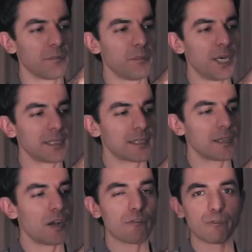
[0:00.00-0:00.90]
But
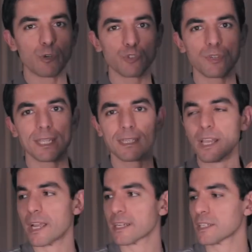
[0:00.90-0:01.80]
unfortunately
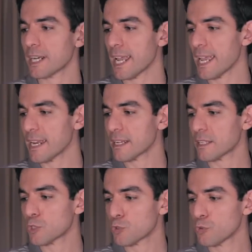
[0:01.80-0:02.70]
on Crane
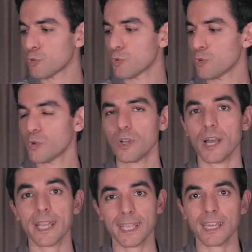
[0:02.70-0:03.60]
2
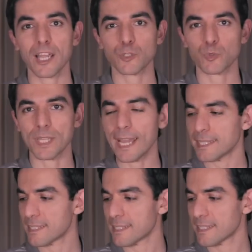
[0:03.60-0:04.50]
I cannot do
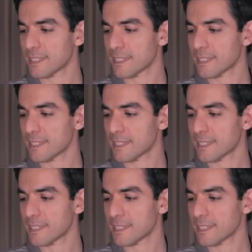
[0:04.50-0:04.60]
that.